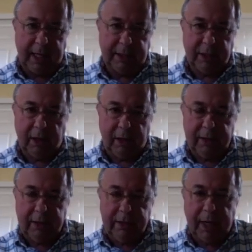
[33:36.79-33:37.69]
I saw
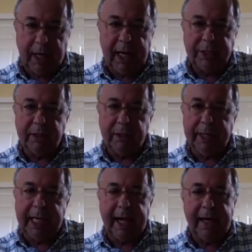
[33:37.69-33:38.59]
the demise of the
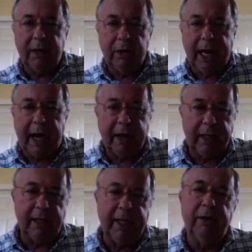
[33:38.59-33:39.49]
mechanical
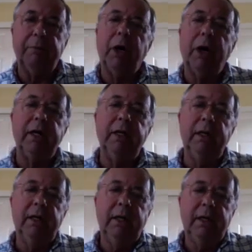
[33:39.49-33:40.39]
calculator market
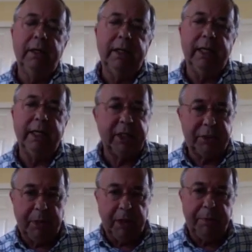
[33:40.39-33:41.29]
in a
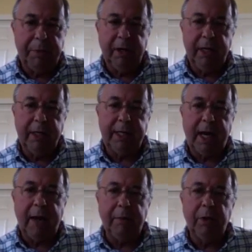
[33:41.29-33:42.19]
six-month period of
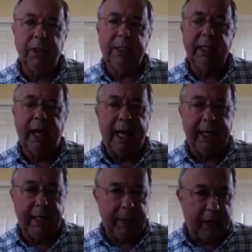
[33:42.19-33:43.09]
time when TI
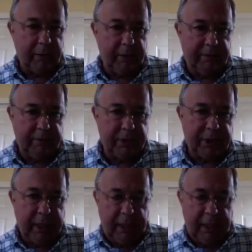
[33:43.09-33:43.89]
came out with the first